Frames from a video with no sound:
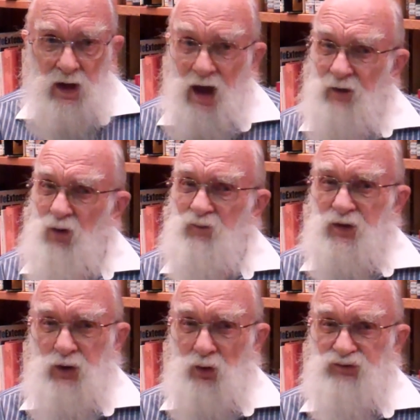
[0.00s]
I've
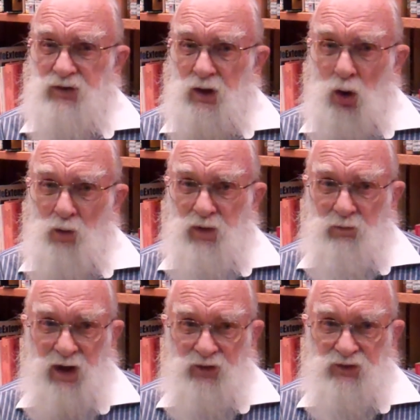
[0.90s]
overdosed on
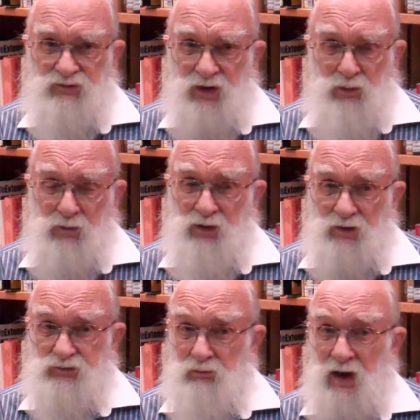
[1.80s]
homeopathic sleeping
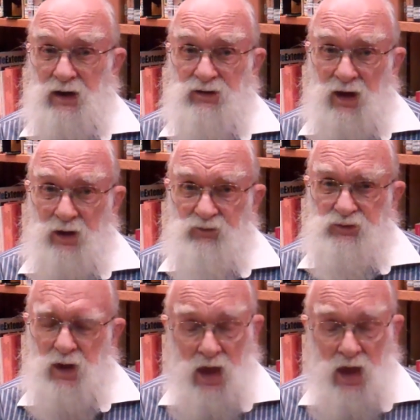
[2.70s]
pills many times,